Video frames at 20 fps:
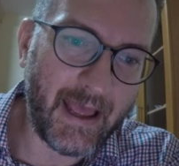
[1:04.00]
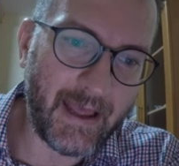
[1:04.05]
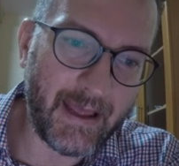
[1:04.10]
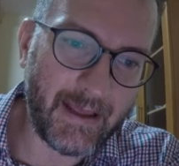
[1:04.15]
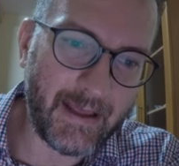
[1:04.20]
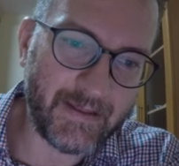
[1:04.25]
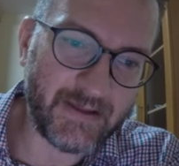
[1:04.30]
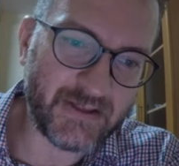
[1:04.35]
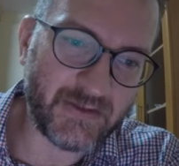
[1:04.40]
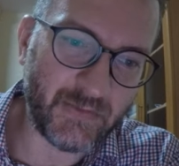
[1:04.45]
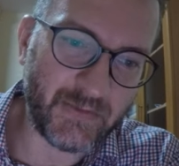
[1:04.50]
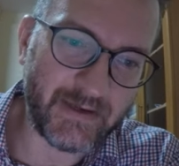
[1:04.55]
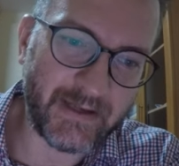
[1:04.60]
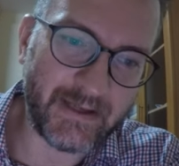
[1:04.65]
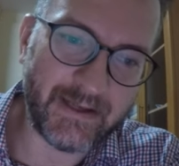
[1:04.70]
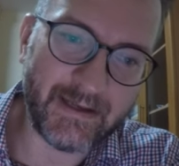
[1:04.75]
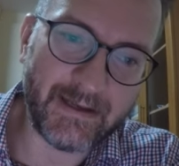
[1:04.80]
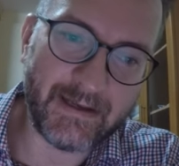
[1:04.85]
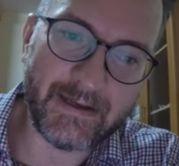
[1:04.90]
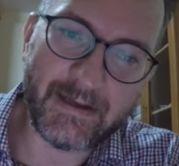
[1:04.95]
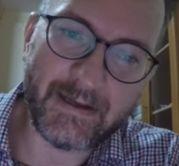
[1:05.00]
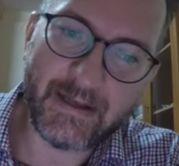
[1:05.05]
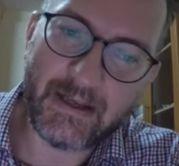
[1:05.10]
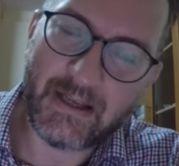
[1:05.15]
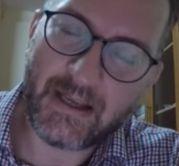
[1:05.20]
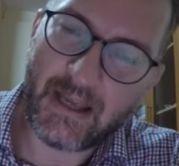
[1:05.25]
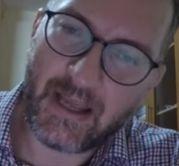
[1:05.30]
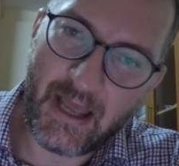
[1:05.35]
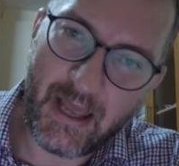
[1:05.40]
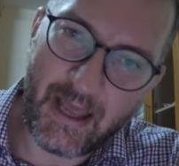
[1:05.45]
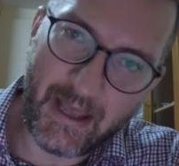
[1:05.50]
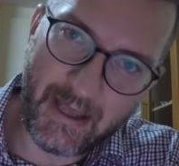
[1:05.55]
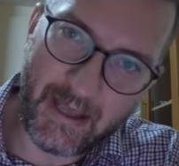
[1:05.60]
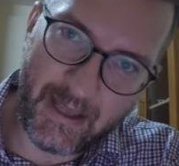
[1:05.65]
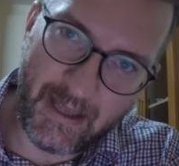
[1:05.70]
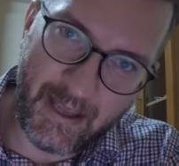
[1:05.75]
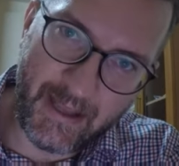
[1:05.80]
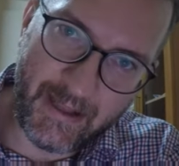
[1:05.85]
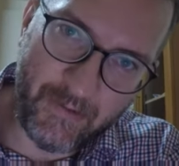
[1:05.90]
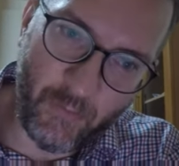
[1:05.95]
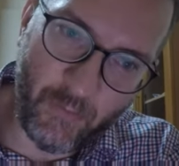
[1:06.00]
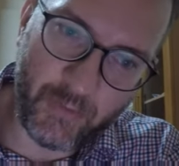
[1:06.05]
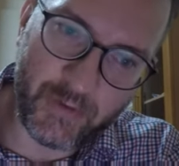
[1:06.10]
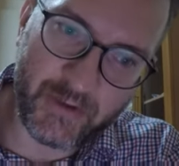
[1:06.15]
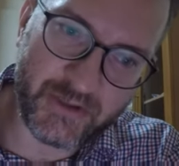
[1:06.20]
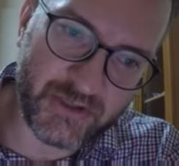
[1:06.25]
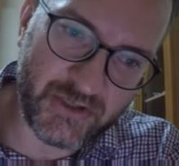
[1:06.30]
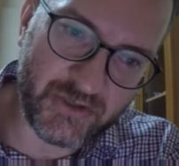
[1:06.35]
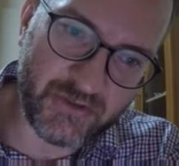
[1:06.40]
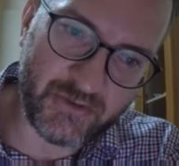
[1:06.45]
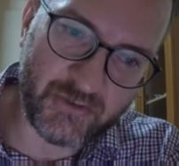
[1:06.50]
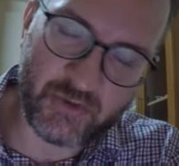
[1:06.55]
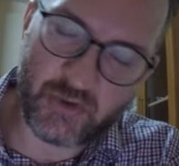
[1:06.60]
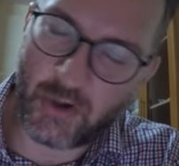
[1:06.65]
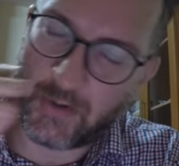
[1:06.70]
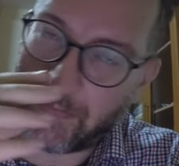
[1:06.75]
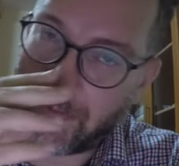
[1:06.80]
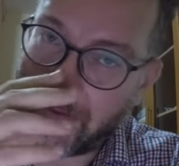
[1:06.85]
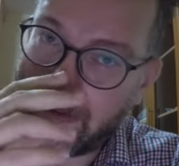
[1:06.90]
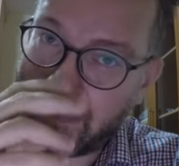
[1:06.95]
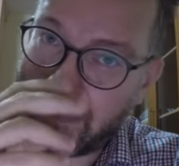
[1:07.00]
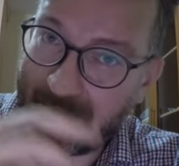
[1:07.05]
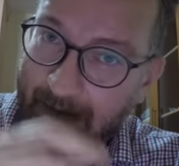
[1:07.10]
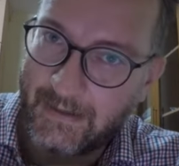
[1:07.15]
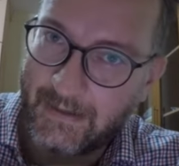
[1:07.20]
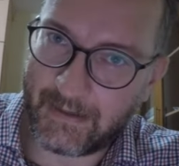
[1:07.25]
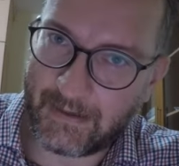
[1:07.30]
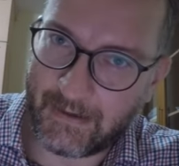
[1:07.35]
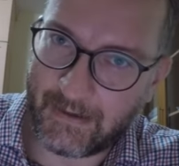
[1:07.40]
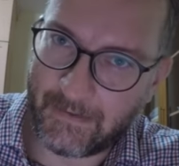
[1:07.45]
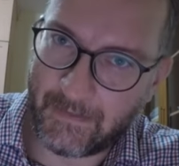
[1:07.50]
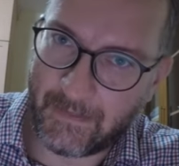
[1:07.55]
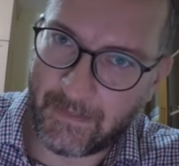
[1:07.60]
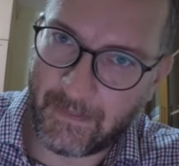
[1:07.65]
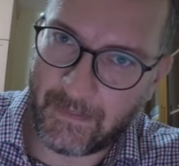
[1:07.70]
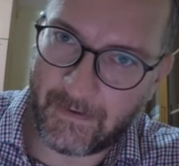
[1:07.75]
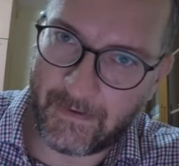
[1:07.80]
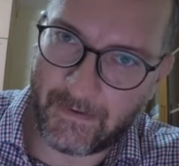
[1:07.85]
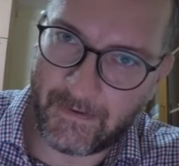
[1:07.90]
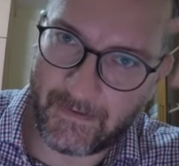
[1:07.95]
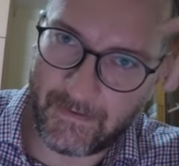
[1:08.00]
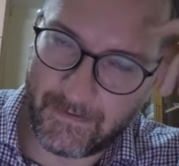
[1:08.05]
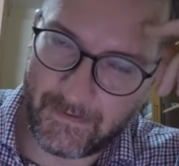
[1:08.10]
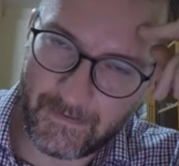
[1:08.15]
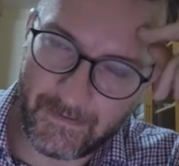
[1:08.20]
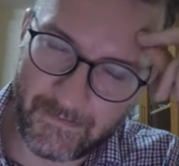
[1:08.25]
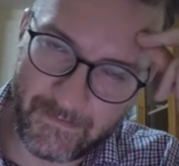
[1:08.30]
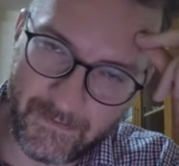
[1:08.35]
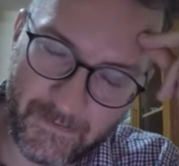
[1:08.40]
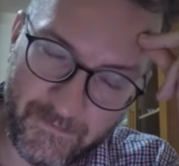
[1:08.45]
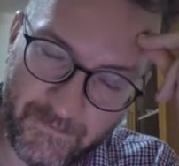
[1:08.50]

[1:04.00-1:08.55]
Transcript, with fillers: uh, this one here, in order to drop in the, the, the